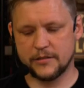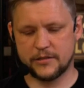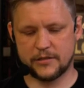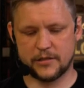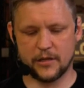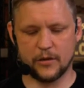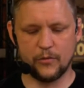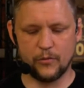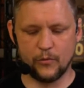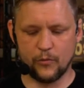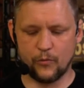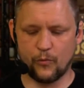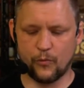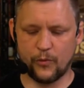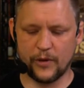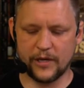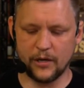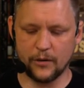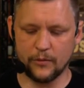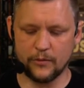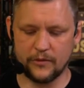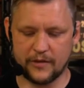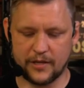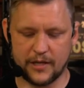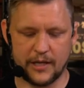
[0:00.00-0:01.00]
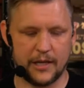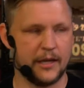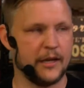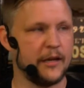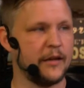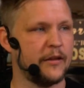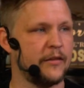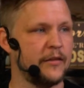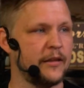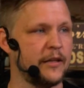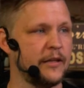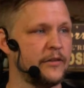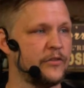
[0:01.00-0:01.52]
we don't take
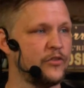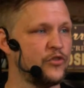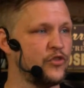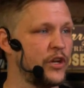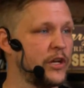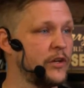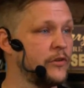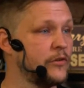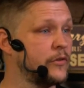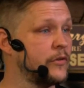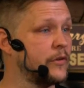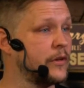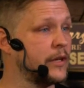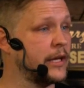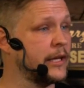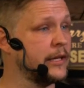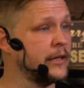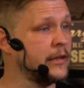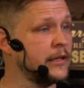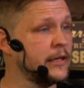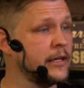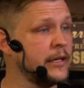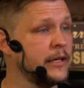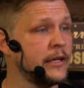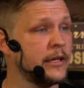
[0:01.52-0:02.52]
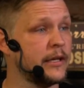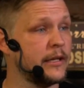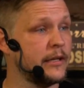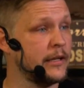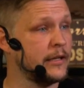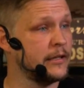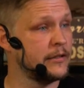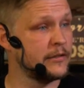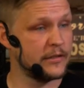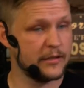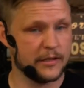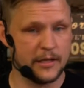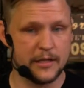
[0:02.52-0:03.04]
these changes lightly, and
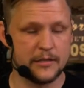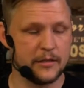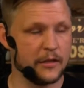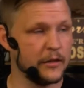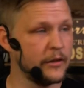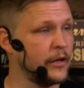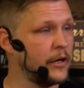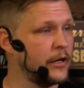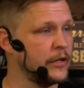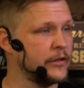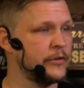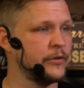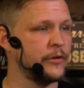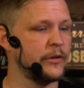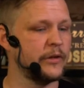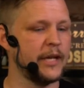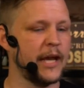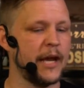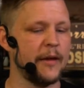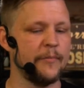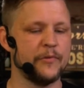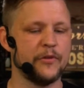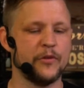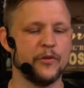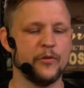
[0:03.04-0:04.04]
it's a lot to adapt to.